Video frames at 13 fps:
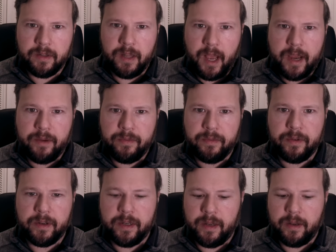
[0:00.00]
life
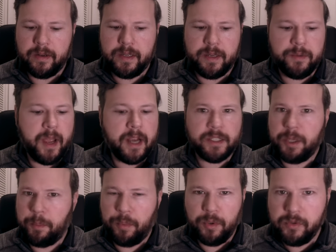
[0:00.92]
uh, he
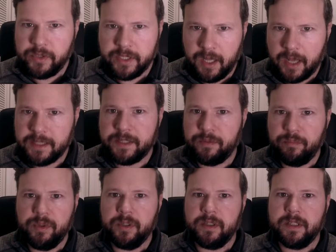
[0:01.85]
actually produced lots of
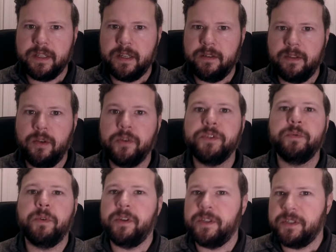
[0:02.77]
books uh, those
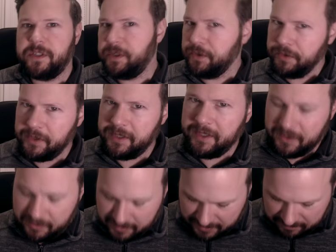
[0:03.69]
were his children in
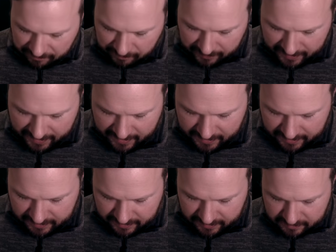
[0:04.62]
a way
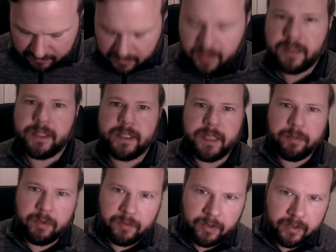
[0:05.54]
um, as I said
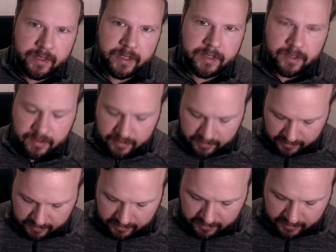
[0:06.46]
before, he has a,
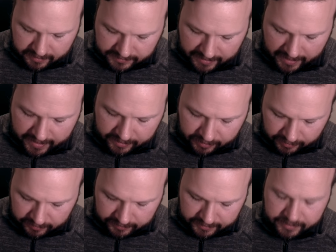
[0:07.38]
he he died
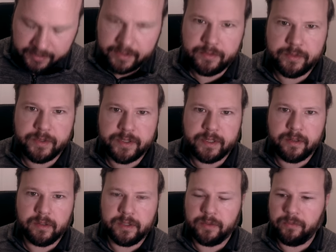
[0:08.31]
early. He was
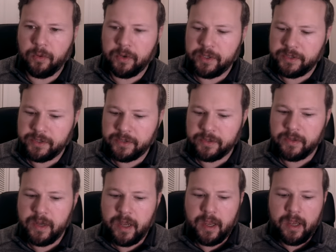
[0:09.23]
only 42,
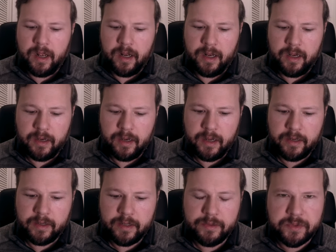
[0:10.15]
uh, and
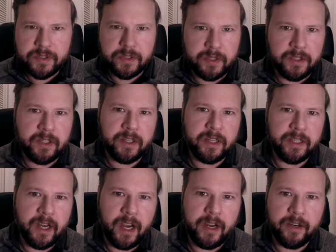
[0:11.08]
he was a good-looking
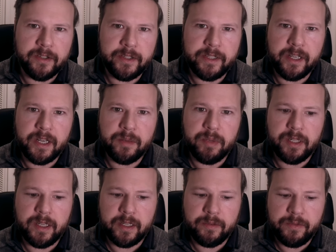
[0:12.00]
guy early on. But
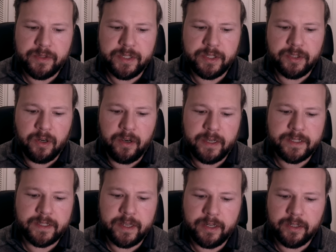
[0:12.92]
like if you see
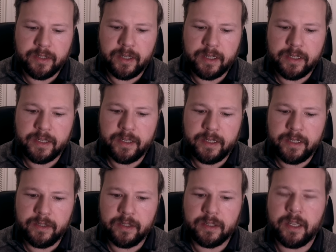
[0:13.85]
drawings later on, he he
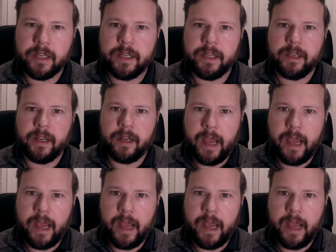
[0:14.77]
looked like he had